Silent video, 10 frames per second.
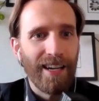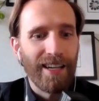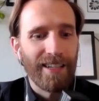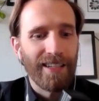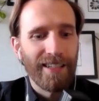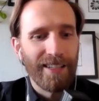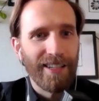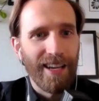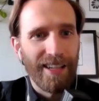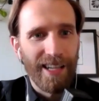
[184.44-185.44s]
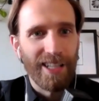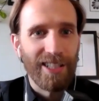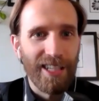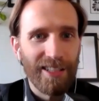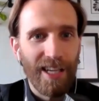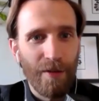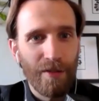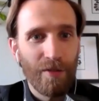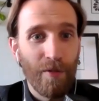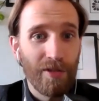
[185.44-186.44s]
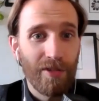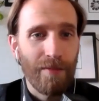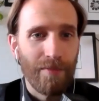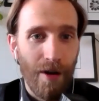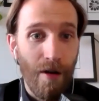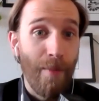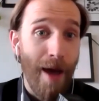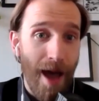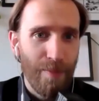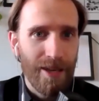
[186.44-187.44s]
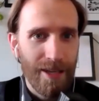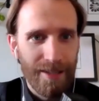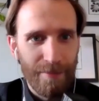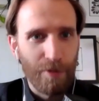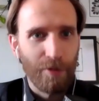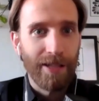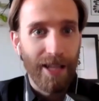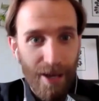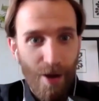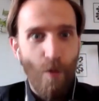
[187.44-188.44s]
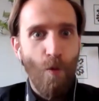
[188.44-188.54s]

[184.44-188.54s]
and that like it's saying, it's like, so what's your name? Oh, I'm Happy. People would be like,